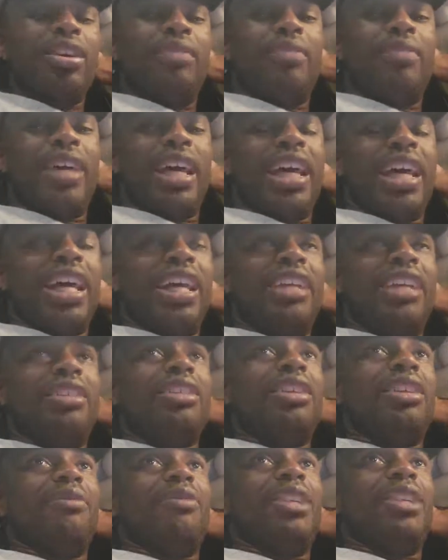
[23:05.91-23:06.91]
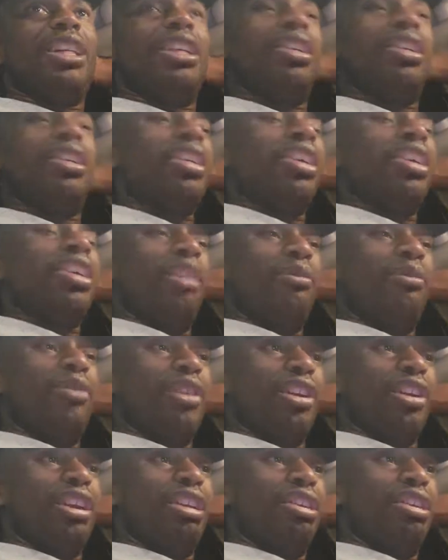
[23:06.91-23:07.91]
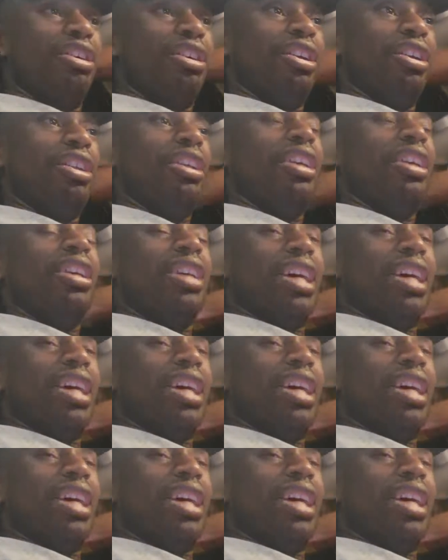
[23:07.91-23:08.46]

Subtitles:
But hey, it's something I'm working on.